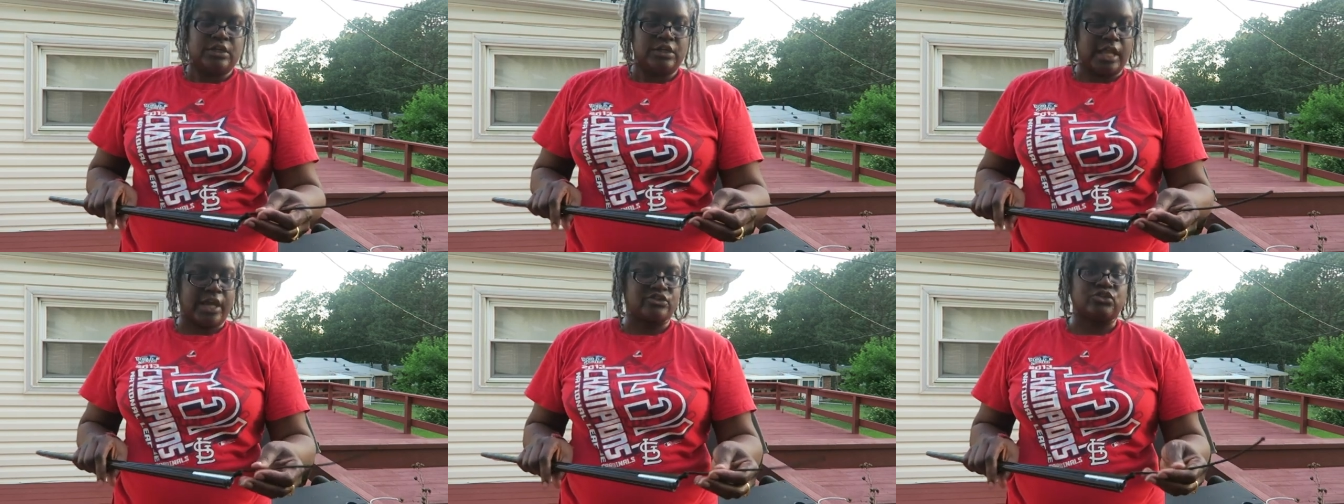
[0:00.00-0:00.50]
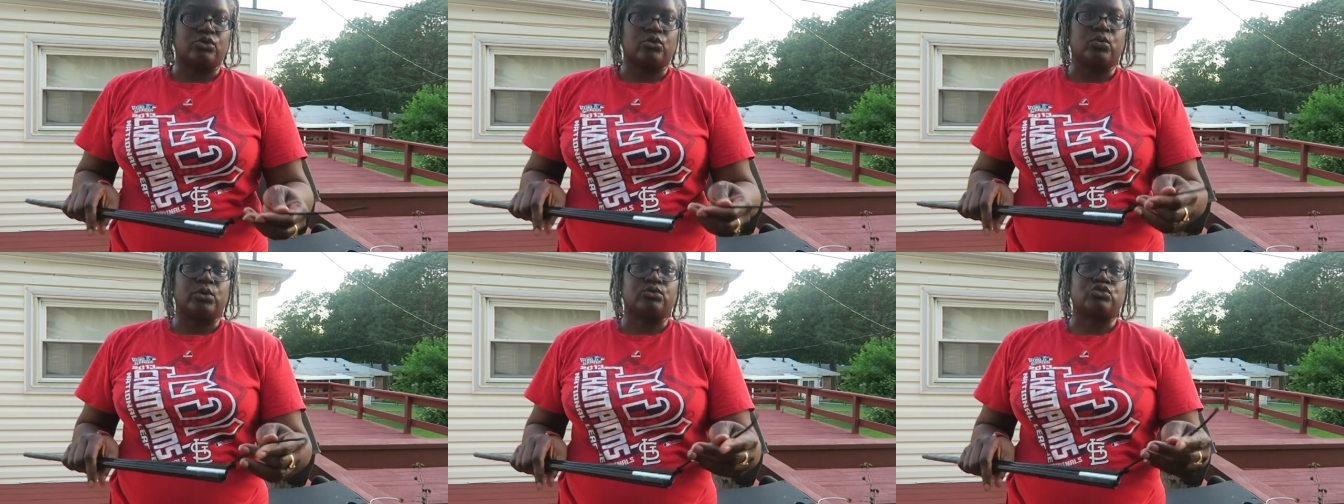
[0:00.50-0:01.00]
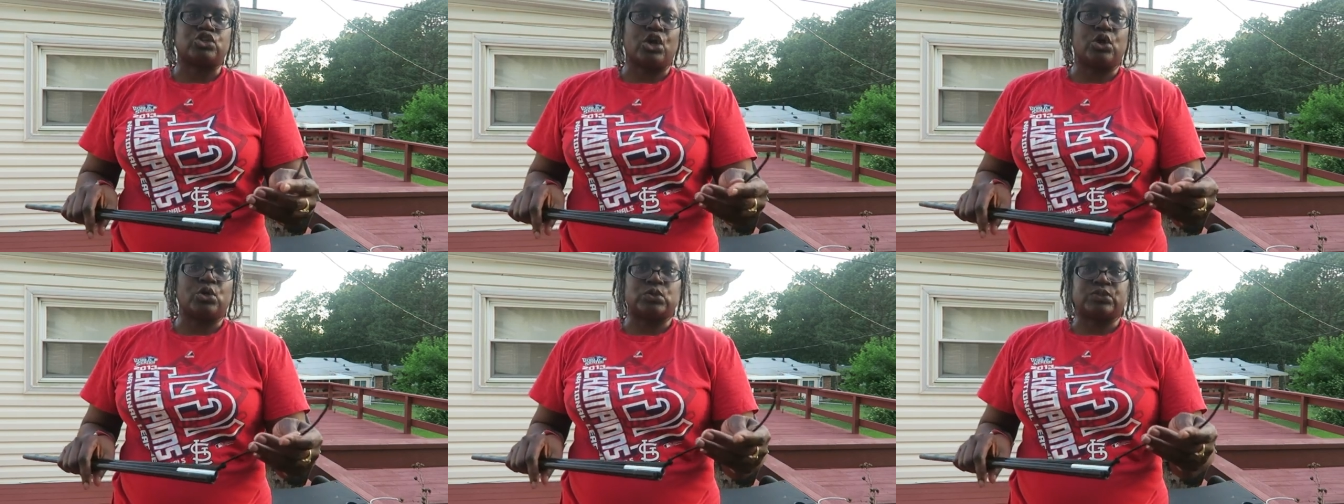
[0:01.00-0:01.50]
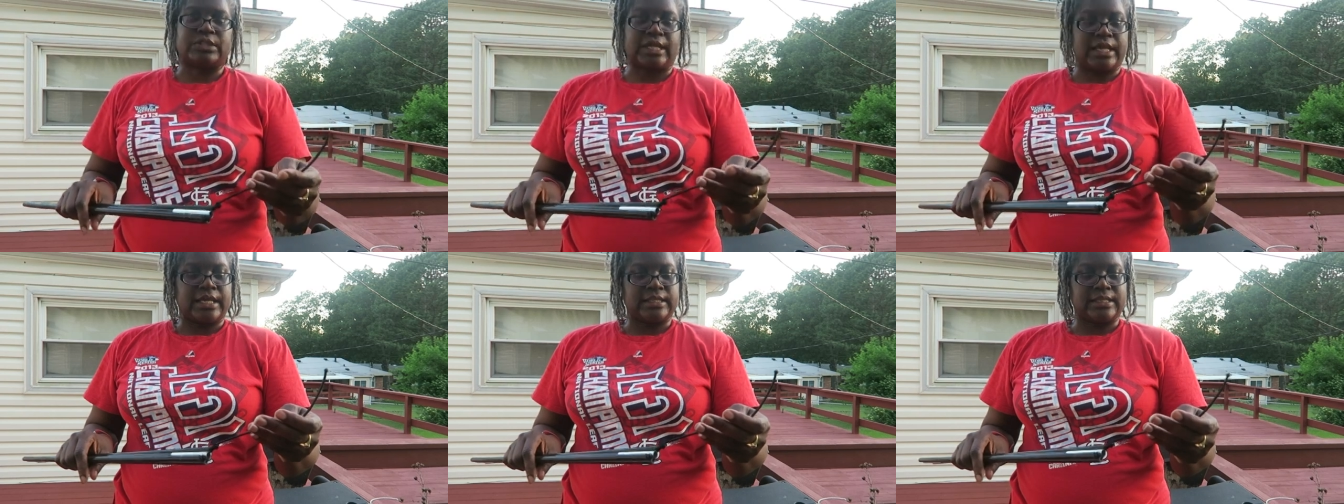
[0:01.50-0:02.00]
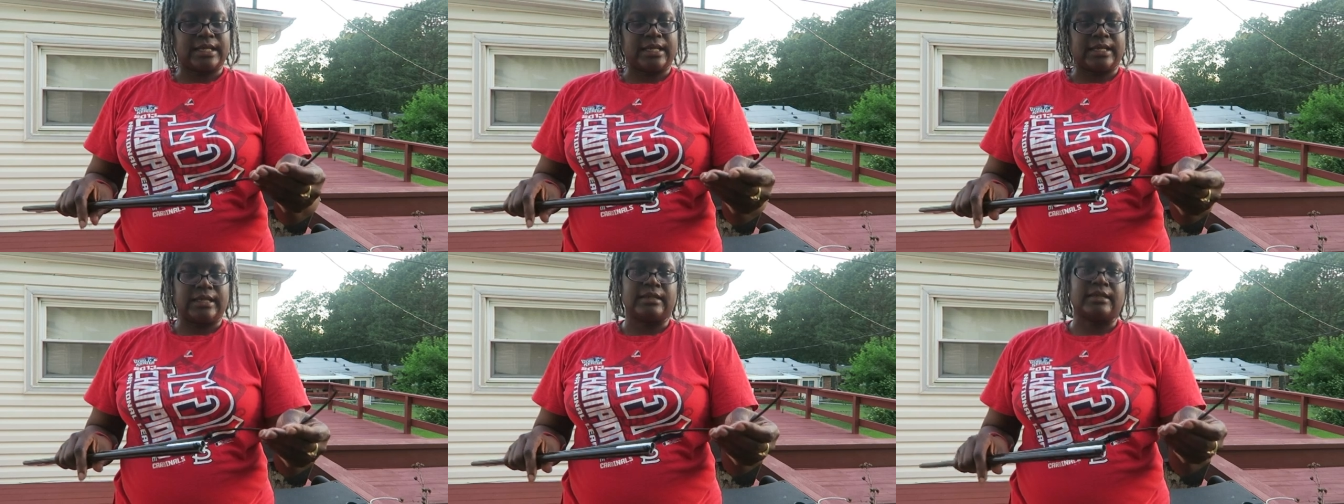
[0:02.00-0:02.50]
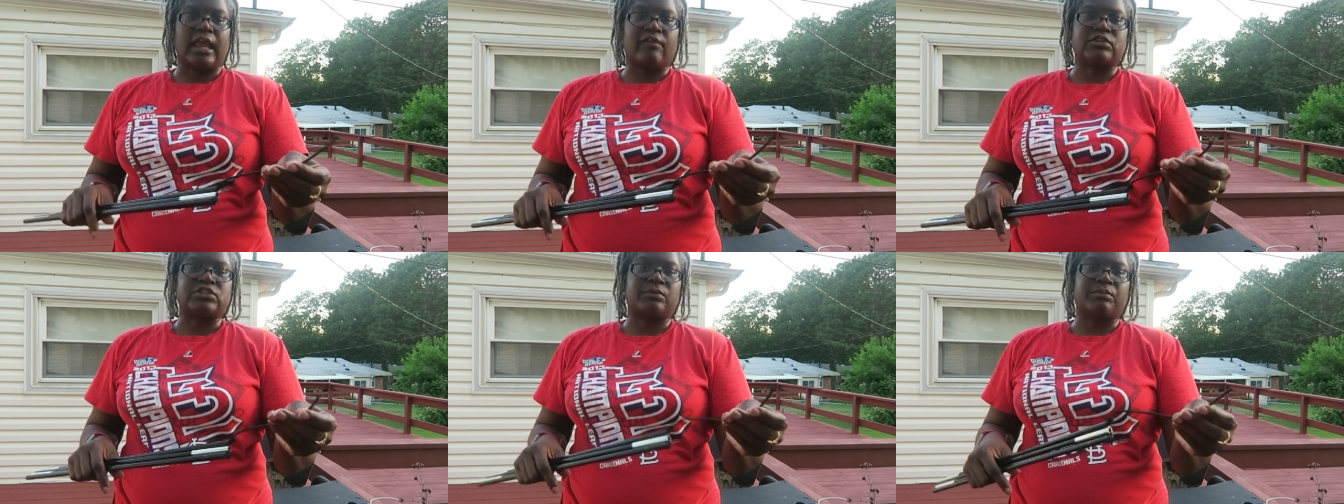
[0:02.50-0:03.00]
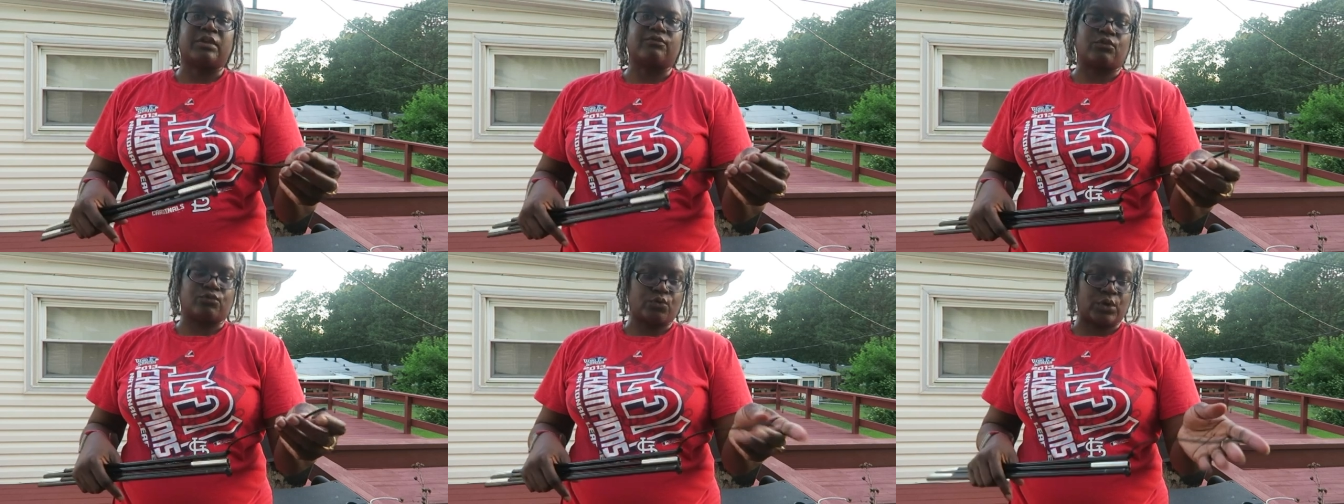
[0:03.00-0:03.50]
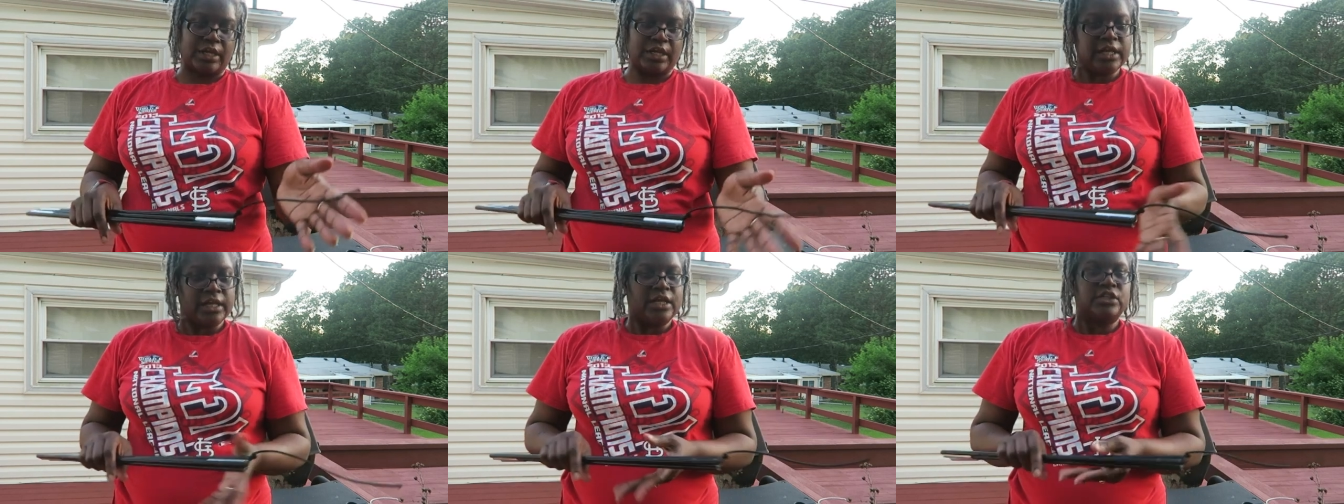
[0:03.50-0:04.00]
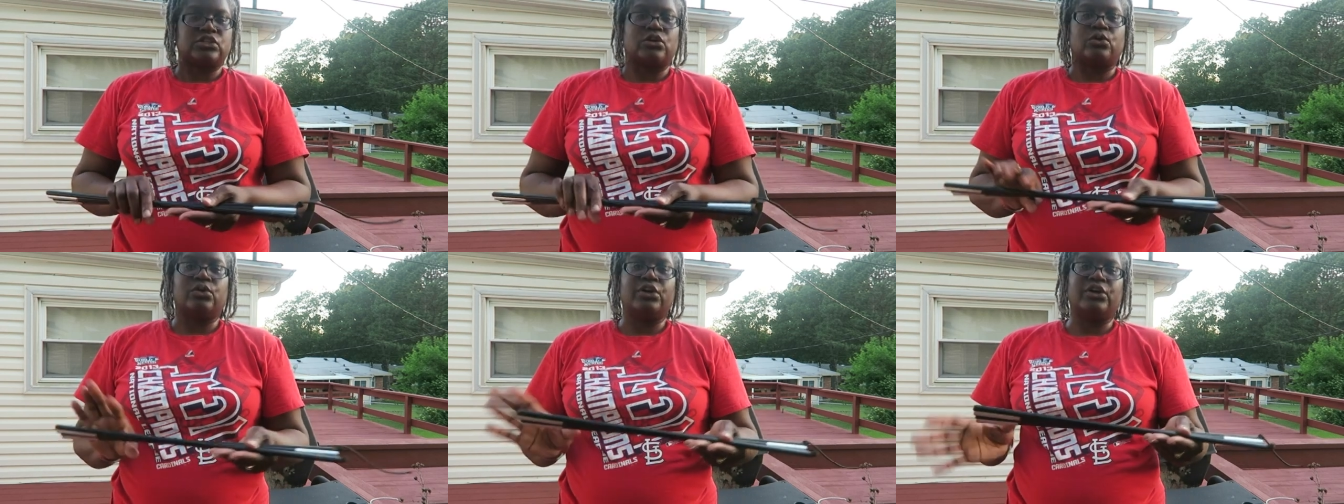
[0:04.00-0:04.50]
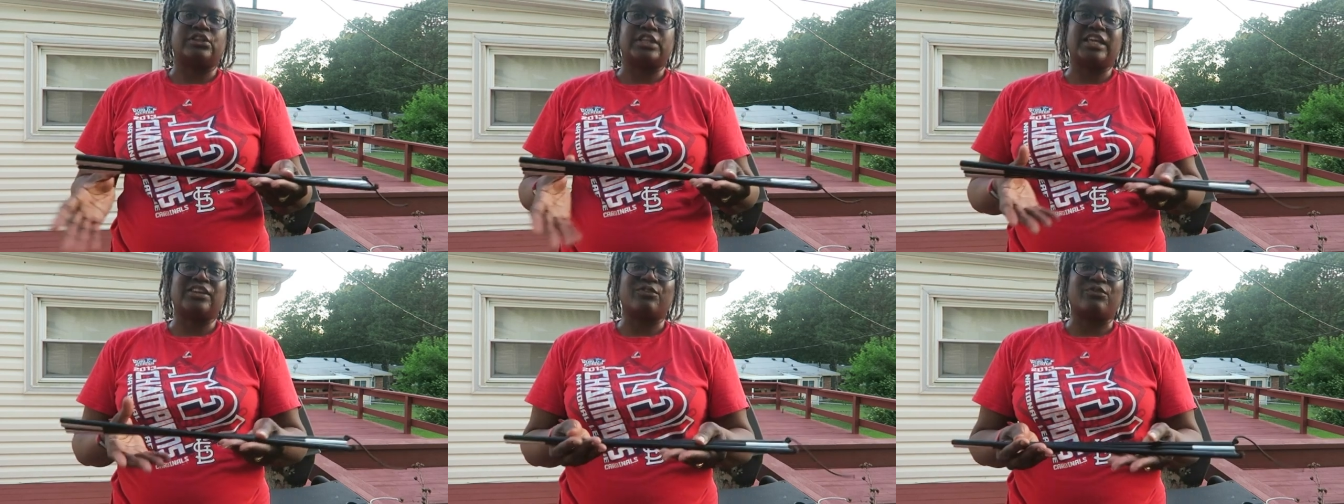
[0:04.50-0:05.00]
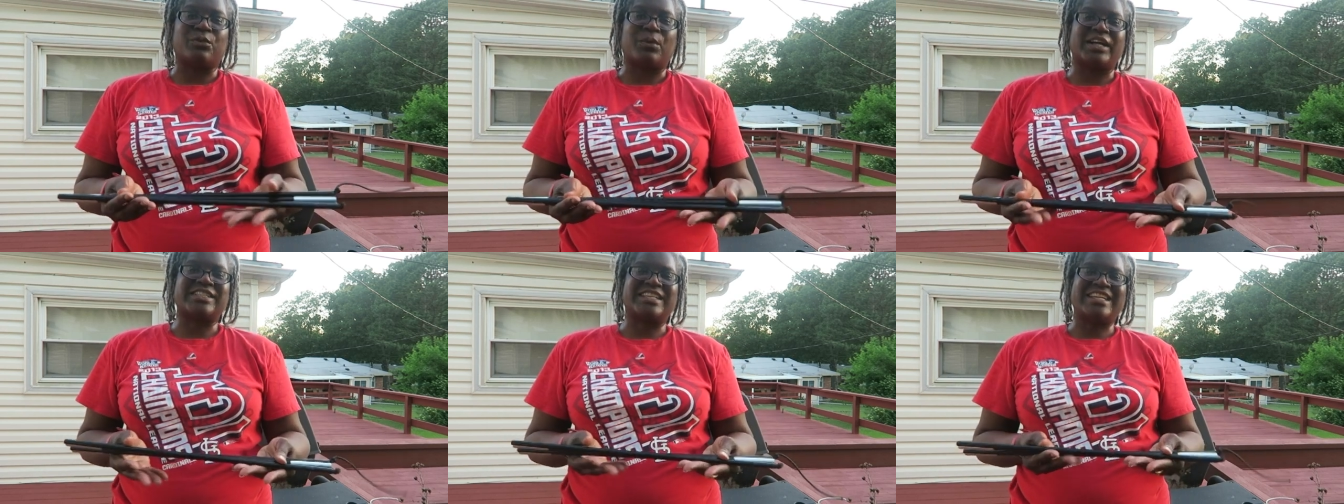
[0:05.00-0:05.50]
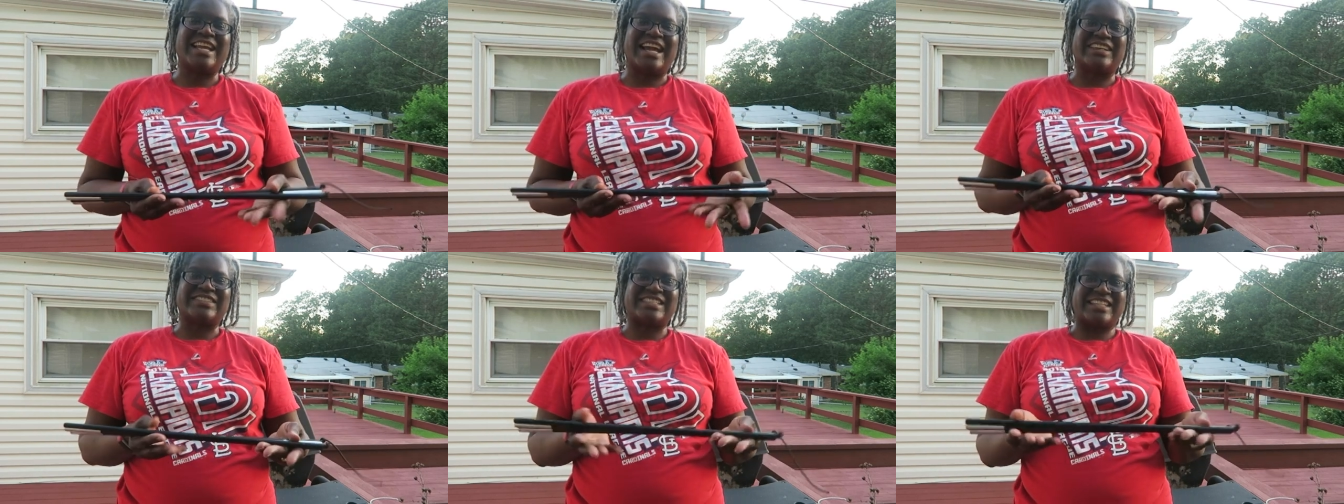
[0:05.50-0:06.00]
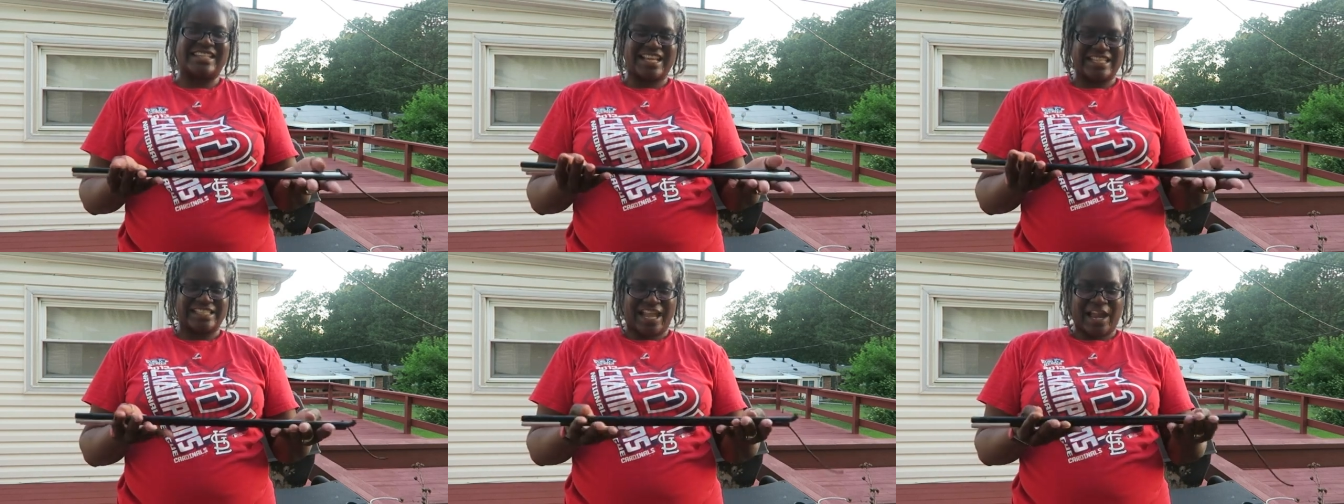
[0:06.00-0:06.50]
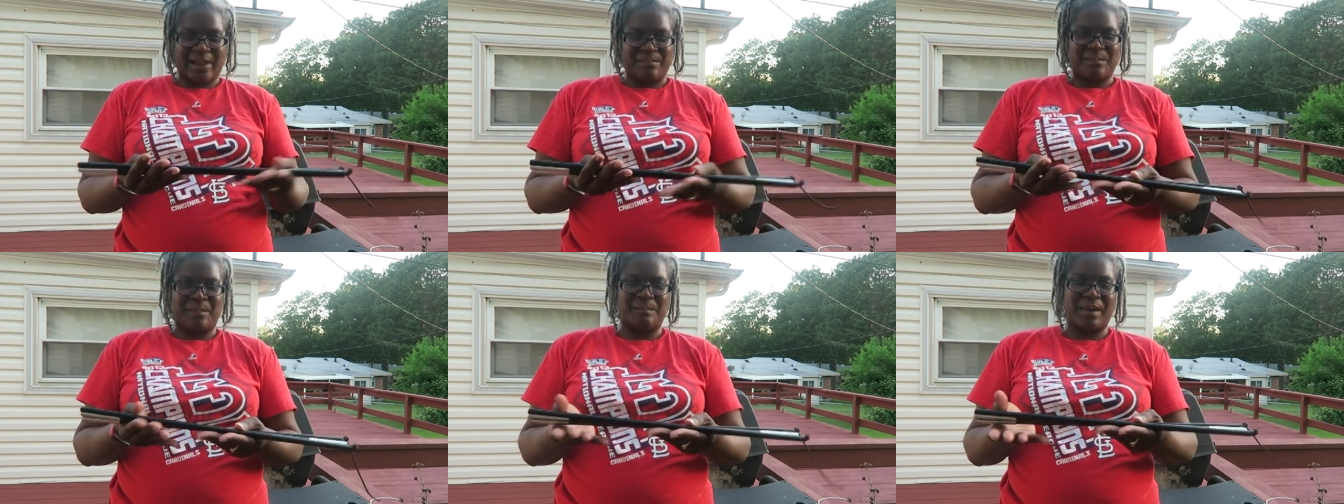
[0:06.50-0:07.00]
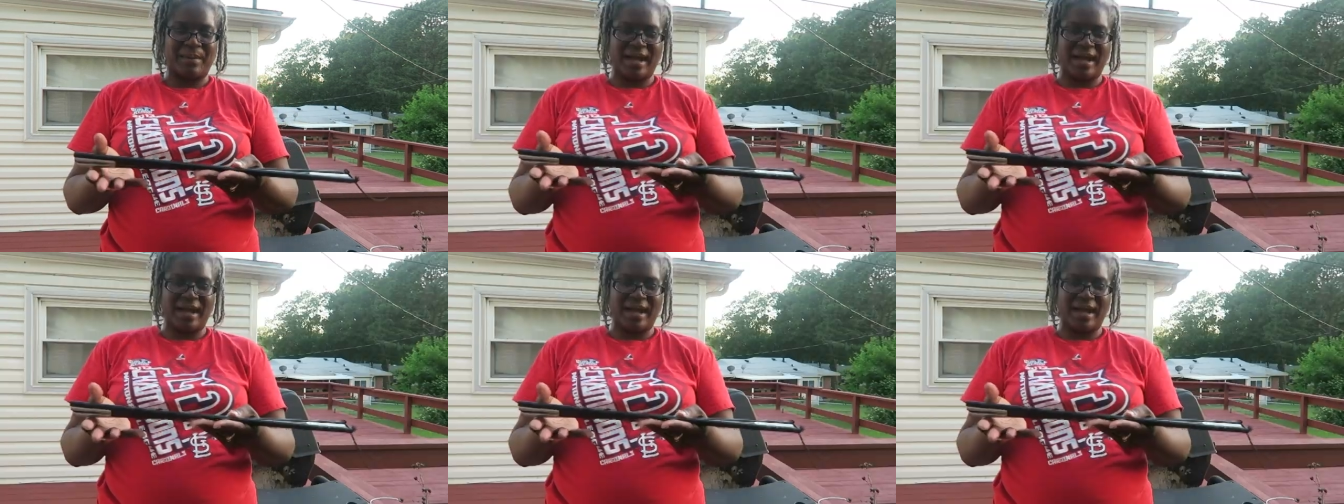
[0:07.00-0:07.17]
national quilt shows, and they gave it to me for free. So thank you for watching. I'll see you next time. Bye